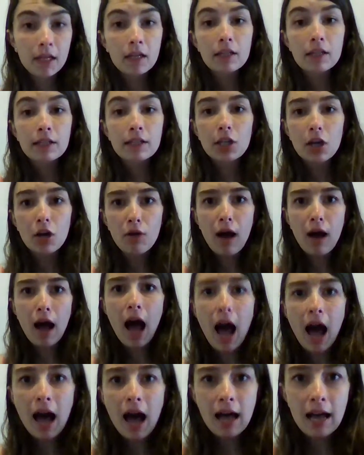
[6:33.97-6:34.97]
So
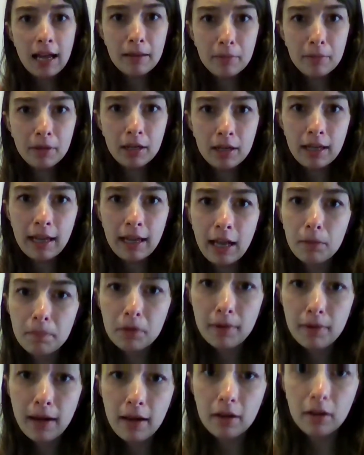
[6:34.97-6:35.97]
I'm going to help
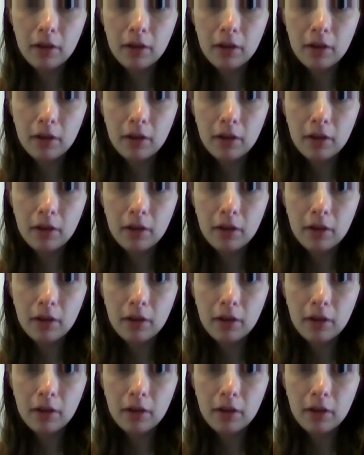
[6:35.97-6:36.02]
you out